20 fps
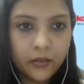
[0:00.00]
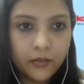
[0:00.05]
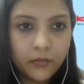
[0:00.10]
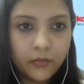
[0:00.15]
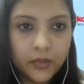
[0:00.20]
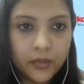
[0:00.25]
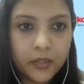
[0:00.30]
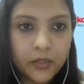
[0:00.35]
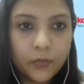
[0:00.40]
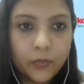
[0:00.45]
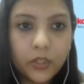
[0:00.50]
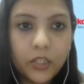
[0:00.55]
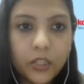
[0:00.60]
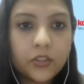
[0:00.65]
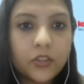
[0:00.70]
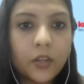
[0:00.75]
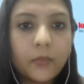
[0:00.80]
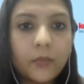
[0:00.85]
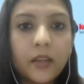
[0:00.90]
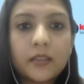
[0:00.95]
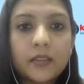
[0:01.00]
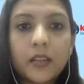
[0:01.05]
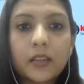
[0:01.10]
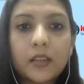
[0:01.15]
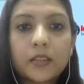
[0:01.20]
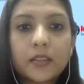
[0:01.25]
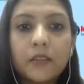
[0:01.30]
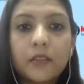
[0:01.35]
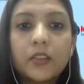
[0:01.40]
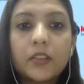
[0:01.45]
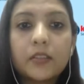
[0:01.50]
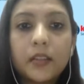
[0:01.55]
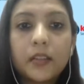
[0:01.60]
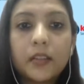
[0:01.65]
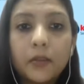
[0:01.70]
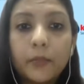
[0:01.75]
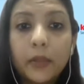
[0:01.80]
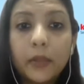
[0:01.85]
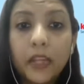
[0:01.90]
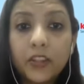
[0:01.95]
Mr. Puneet Sharma has asked, can we
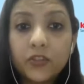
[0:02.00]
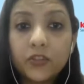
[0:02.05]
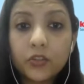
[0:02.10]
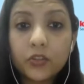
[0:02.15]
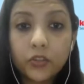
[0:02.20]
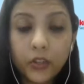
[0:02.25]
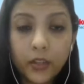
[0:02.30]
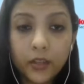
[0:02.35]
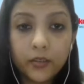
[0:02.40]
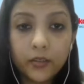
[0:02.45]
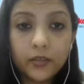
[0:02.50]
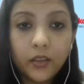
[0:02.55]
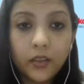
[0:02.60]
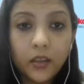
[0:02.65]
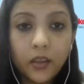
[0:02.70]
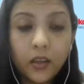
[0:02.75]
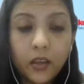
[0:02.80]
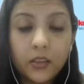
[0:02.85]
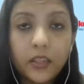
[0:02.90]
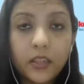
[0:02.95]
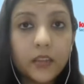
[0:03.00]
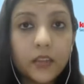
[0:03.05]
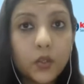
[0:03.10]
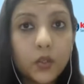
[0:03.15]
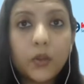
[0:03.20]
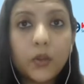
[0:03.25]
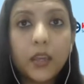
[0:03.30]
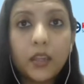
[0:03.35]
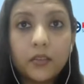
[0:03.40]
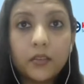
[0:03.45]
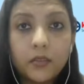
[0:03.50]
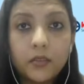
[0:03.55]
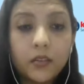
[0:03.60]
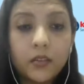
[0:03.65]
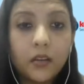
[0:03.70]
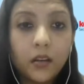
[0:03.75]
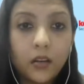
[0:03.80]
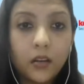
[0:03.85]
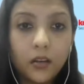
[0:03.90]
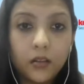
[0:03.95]
sell pledged shares? Yes, you
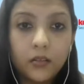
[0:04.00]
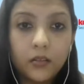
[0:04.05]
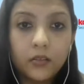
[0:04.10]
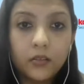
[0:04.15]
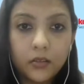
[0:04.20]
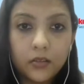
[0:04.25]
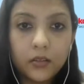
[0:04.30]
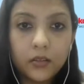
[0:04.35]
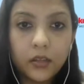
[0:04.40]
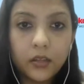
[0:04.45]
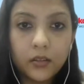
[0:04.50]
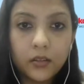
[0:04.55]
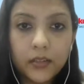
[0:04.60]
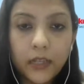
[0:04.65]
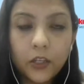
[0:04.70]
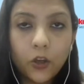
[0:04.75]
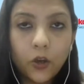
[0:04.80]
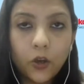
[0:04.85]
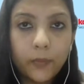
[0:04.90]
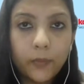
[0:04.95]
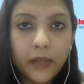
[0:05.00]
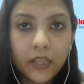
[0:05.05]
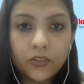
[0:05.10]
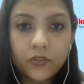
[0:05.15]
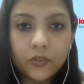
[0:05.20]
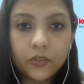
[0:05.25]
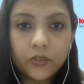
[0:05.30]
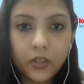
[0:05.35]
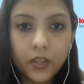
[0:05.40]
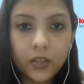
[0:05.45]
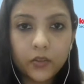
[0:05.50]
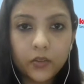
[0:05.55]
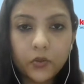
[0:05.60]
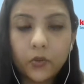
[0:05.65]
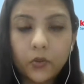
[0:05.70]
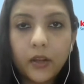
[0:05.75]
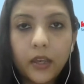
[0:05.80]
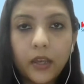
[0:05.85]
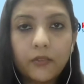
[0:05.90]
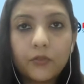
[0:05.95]
can uh, uh, sell your pledged shares. You
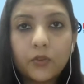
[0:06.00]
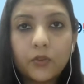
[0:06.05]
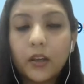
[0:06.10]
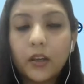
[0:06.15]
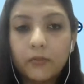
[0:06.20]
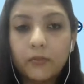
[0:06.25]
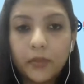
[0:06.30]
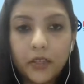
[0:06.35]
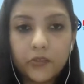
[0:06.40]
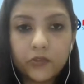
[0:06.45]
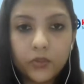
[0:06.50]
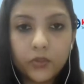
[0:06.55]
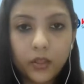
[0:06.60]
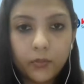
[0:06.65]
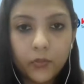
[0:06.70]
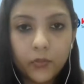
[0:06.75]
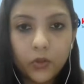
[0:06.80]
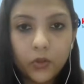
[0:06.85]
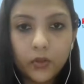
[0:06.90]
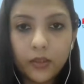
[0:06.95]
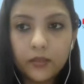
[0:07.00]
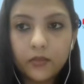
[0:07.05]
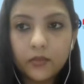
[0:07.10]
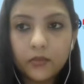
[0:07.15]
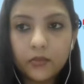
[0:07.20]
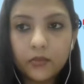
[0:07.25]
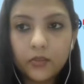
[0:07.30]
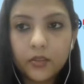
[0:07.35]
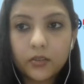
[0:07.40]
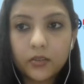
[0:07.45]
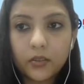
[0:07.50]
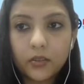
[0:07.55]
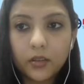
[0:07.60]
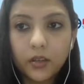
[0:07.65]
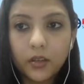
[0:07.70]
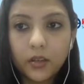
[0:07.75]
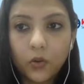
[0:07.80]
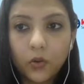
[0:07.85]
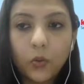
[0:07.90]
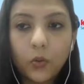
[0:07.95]
don't have to unpledge them. You can just
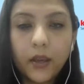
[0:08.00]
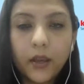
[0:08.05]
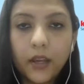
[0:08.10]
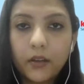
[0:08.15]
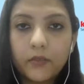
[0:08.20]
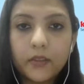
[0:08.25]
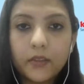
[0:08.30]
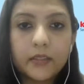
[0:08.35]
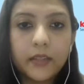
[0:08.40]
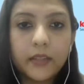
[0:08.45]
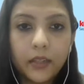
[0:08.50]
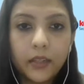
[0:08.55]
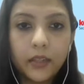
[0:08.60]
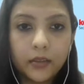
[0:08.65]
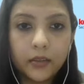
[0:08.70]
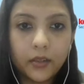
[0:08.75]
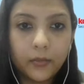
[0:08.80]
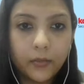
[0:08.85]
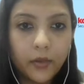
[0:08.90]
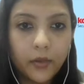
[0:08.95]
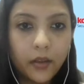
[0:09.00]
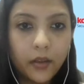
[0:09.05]
uh, go ahead with selling them.